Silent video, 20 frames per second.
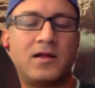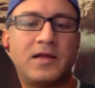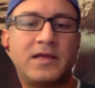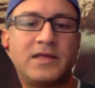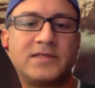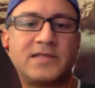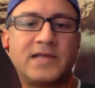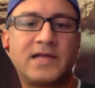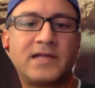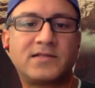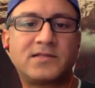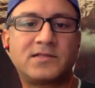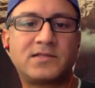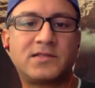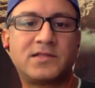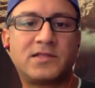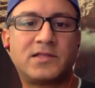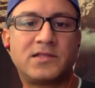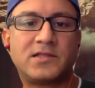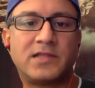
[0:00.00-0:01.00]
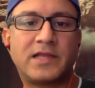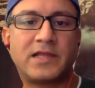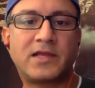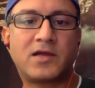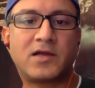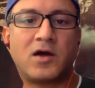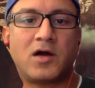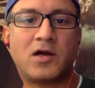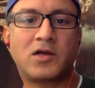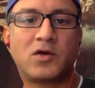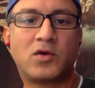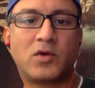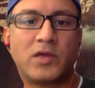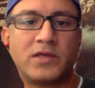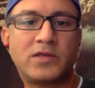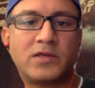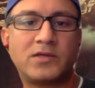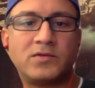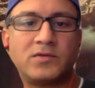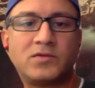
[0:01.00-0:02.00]
is that like
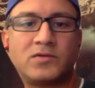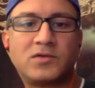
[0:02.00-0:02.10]
ongoing too?